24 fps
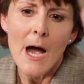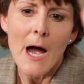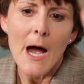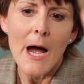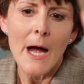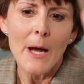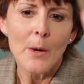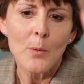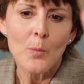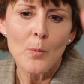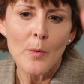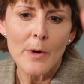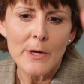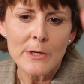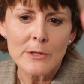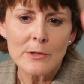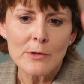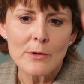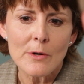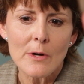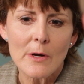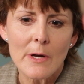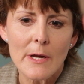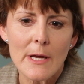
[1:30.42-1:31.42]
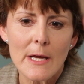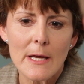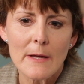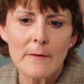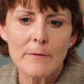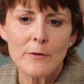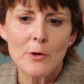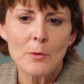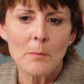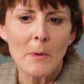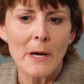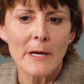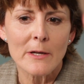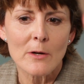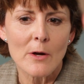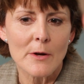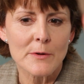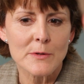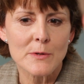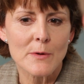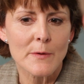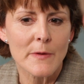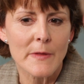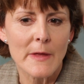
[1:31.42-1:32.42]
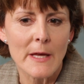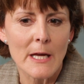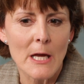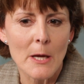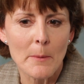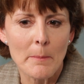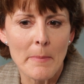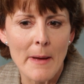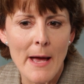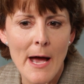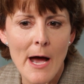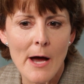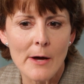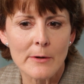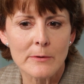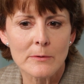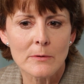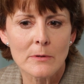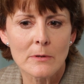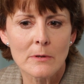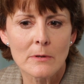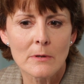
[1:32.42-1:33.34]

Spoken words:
I wonder if you might also think about